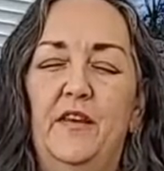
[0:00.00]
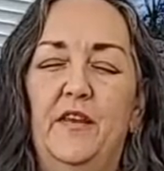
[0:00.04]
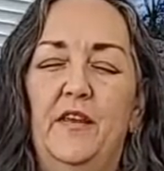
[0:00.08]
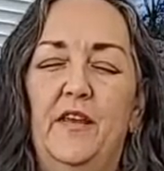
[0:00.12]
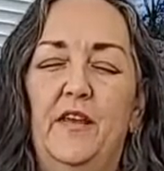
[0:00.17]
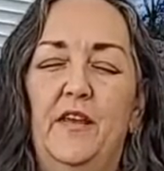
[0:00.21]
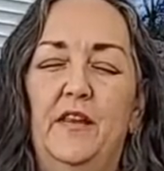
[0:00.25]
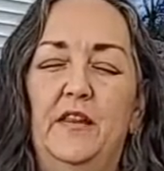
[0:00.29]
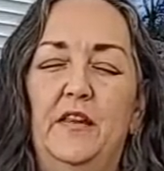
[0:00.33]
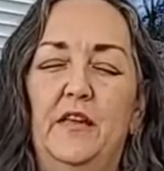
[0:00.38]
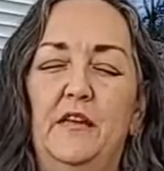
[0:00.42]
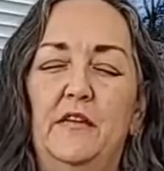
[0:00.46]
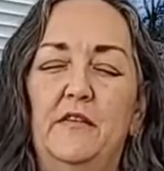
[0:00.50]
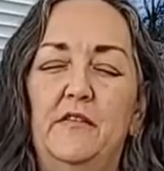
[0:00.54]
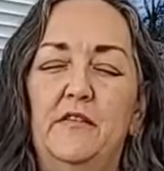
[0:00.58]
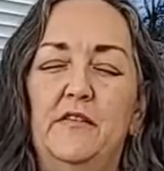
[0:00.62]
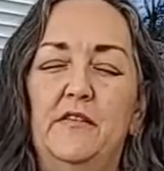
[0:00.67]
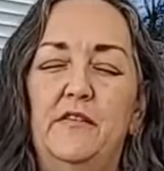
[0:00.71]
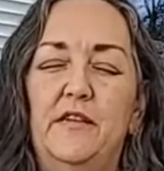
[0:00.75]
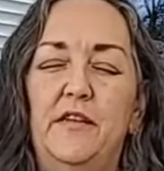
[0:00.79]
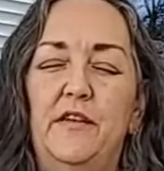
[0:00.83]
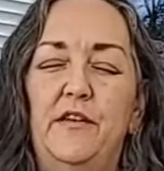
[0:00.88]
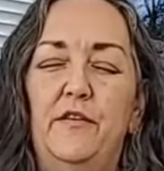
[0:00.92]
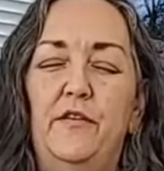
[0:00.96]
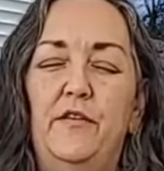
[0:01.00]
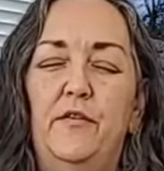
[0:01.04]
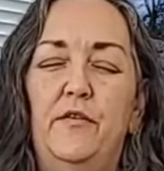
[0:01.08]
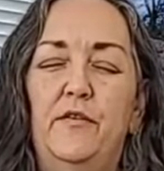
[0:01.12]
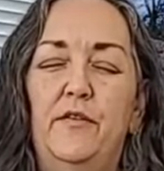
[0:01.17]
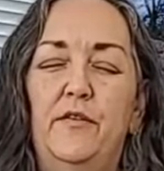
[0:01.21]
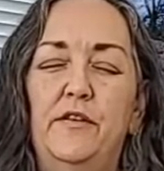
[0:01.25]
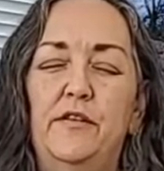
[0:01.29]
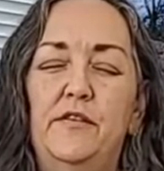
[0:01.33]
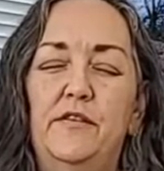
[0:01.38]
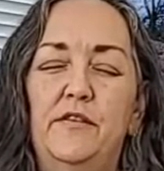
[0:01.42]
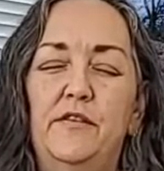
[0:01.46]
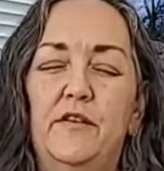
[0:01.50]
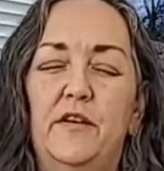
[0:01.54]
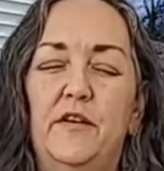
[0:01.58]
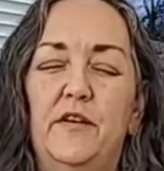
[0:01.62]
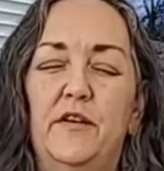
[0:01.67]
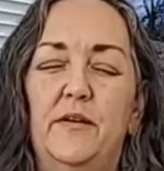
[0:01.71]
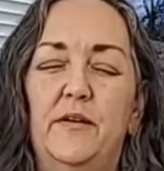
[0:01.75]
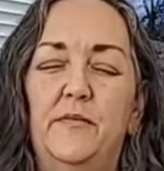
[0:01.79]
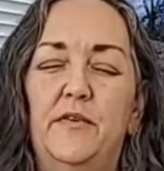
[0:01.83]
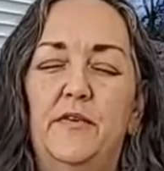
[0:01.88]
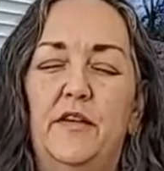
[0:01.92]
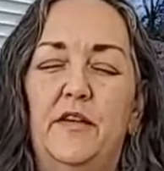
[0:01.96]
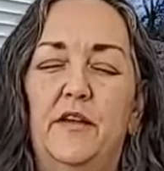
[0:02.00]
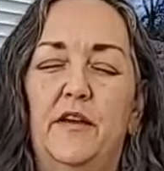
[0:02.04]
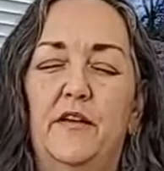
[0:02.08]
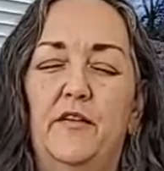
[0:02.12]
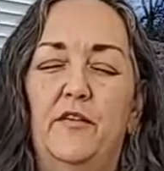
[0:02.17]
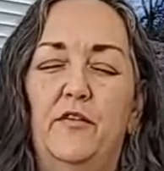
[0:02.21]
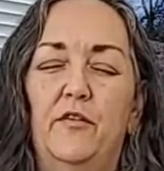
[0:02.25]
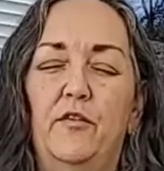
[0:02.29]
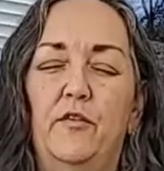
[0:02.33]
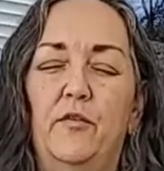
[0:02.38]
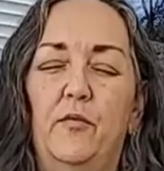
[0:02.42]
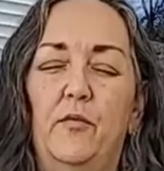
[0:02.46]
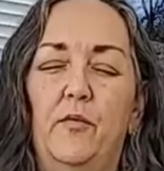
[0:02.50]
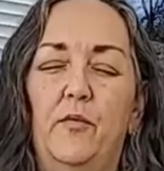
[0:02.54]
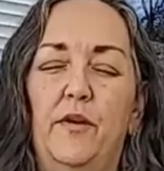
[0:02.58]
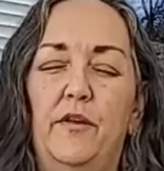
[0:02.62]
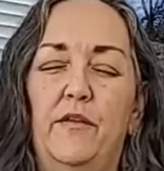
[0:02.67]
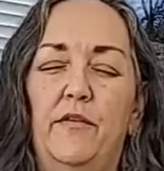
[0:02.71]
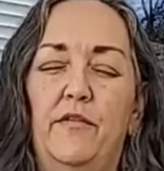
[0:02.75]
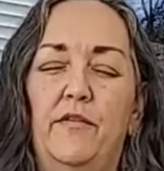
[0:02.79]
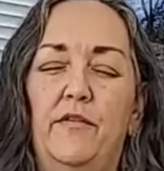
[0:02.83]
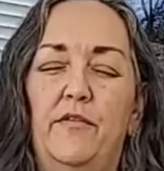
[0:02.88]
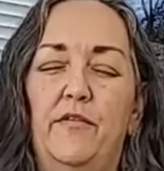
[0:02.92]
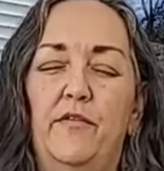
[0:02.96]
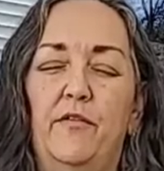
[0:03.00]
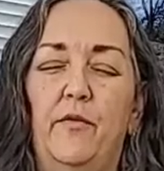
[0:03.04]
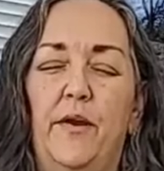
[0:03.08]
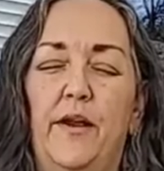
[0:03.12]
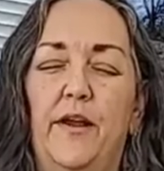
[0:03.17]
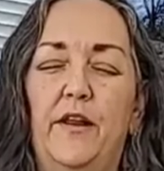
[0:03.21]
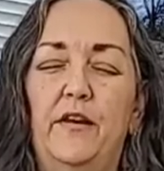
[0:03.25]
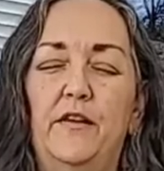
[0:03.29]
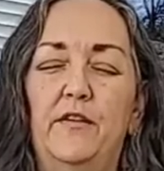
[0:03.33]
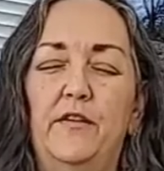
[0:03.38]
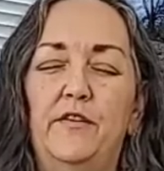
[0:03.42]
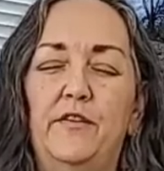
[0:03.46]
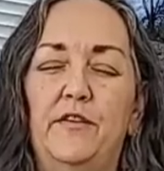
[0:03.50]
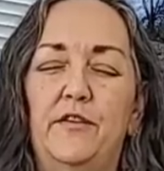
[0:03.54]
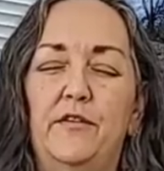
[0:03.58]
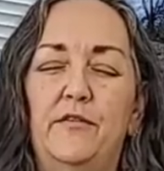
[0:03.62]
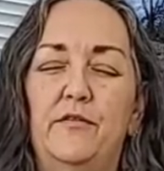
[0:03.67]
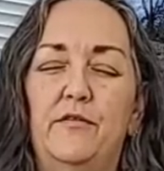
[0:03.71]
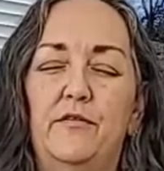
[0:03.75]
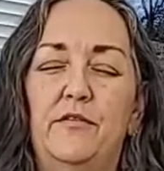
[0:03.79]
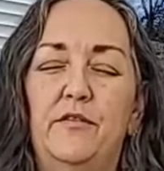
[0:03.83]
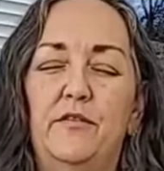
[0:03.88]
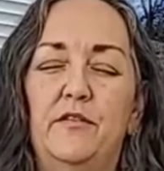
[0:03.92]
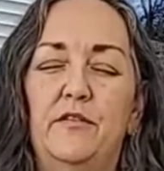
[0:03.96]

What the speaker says: And let's seal this time together with gratitude.